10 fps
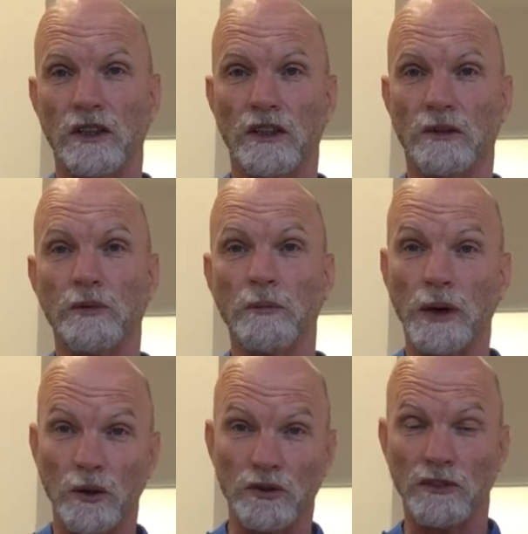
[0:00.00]
in a
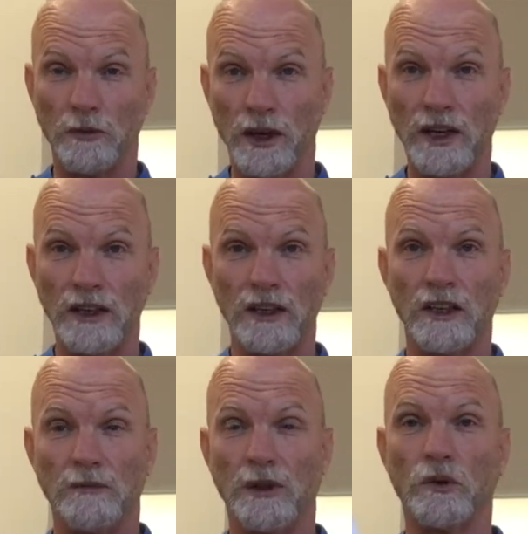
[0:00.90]
propulsive way,
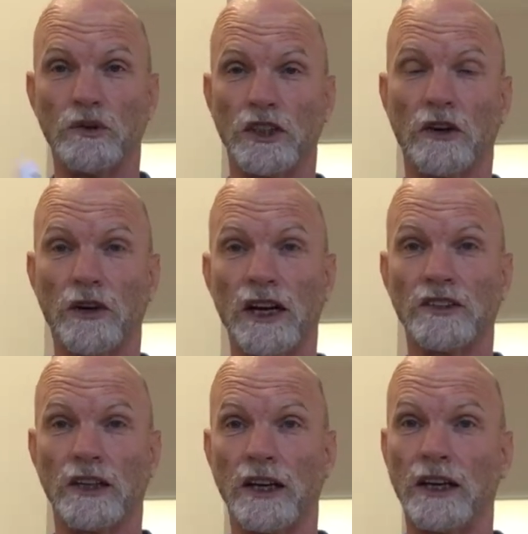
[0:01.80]
but also
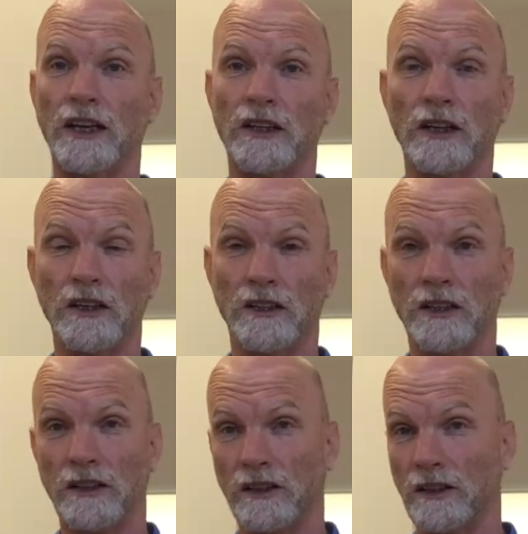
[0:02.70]
as
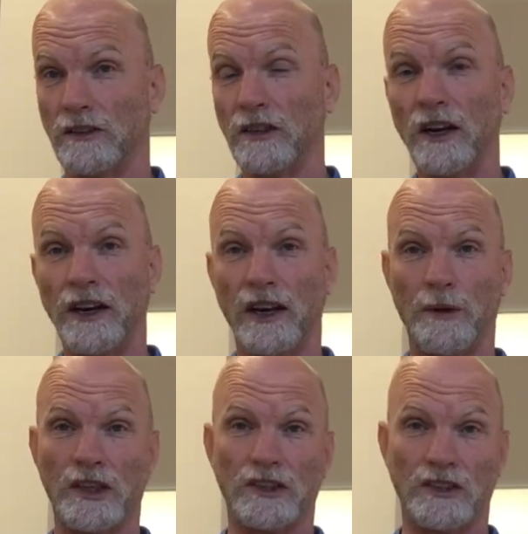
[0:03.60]
a
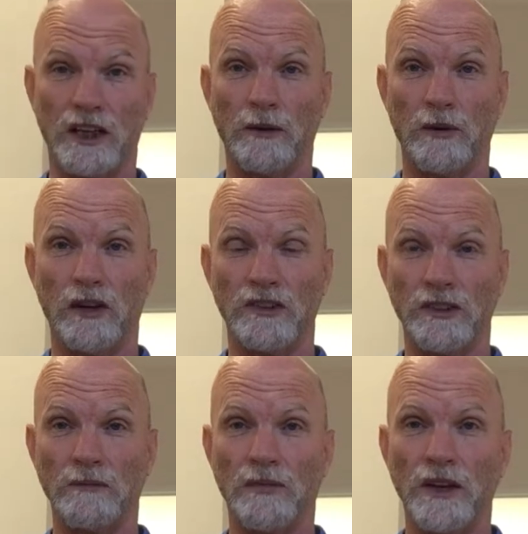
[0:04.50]
dynamic
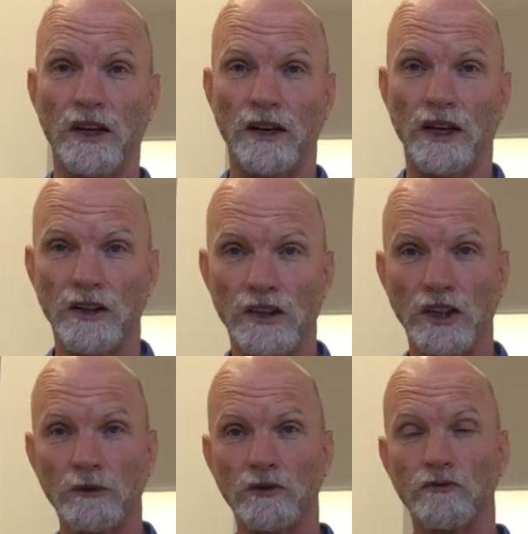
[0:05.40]
stabilizer. Now, in
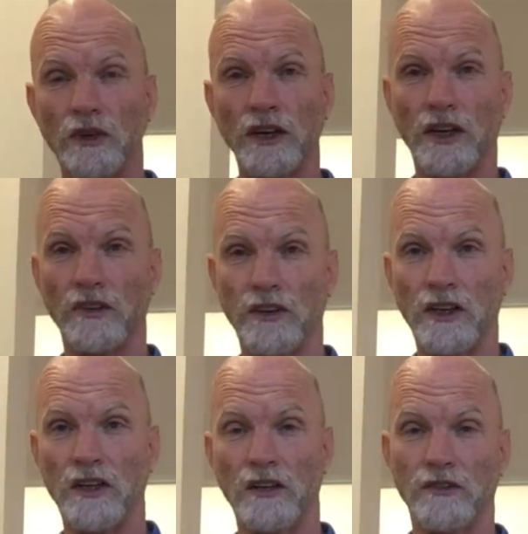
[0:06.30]
terms of running,
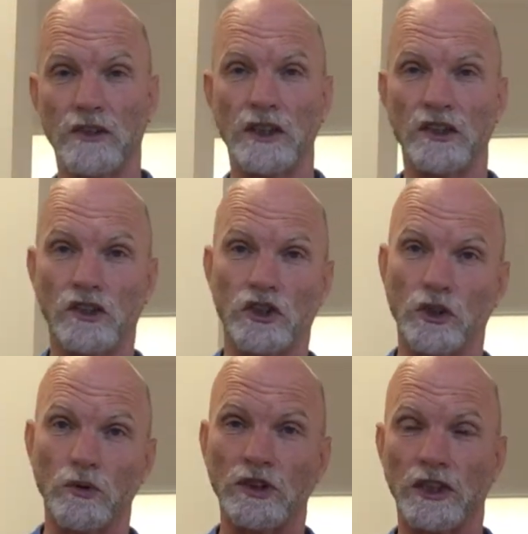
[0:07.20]
the
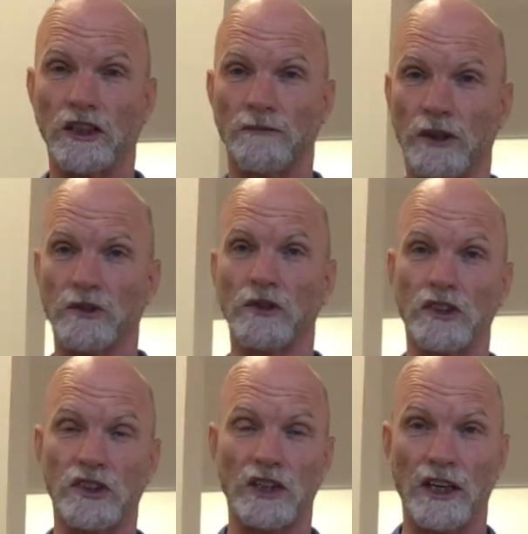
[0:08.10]
shorter calf muscle, the
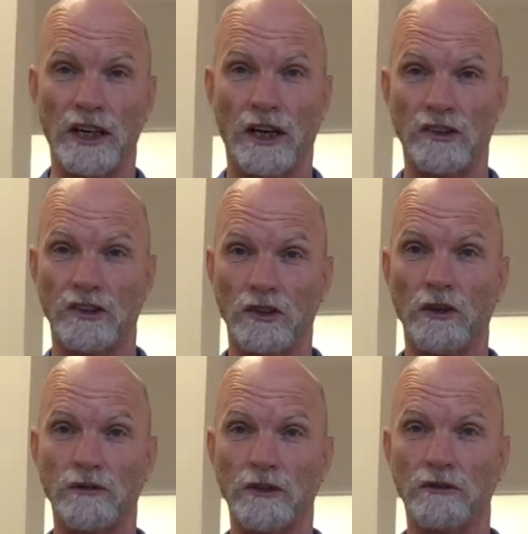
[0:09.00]
soleus, is
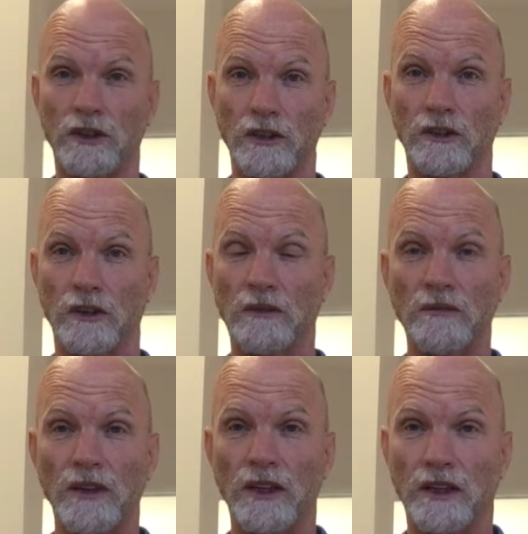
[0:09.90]
often forgotten
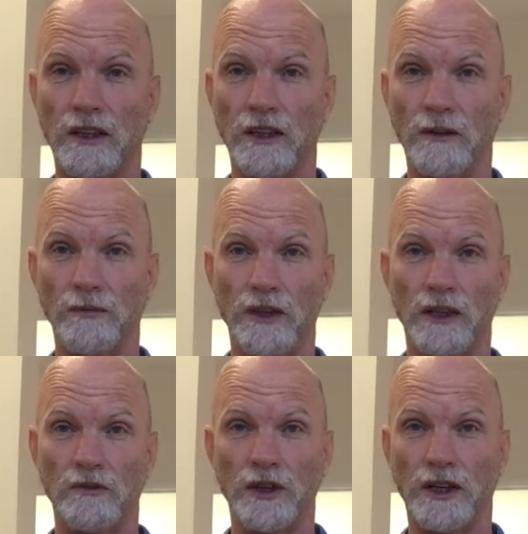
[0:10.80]

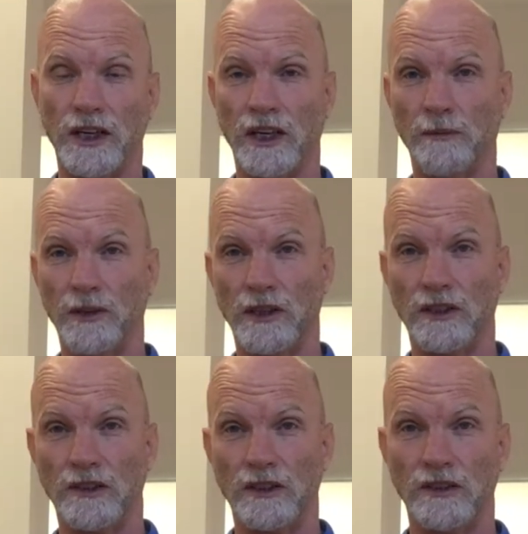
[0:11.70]
in rehab
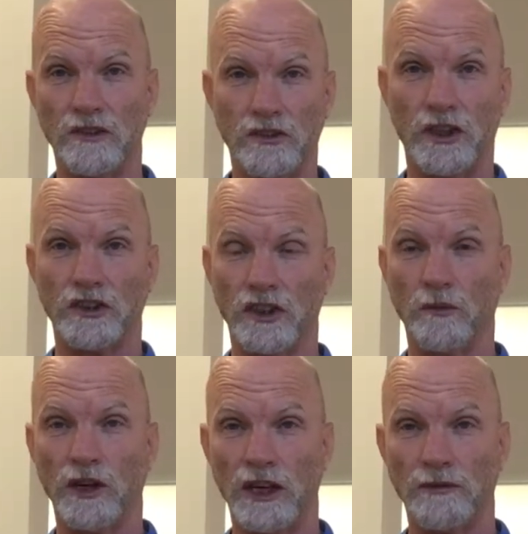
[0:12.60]
and in stretching and
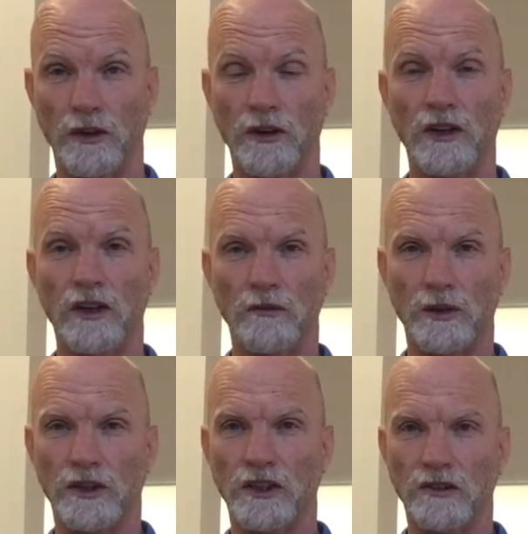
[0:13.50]
what have you.
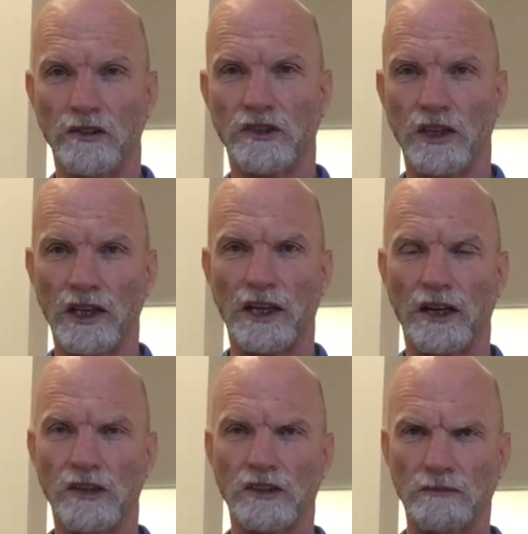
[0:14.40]
But the
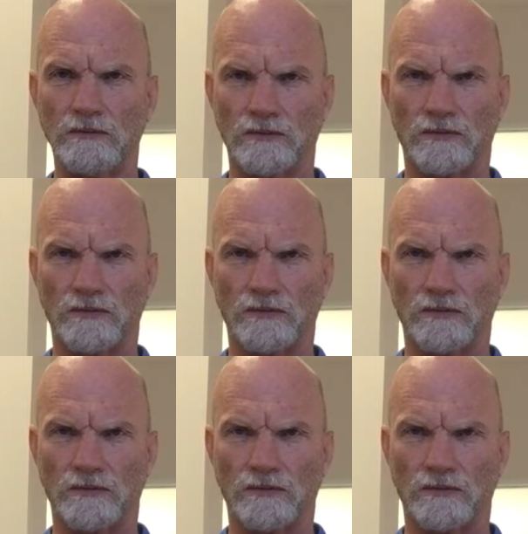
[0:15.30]
soleus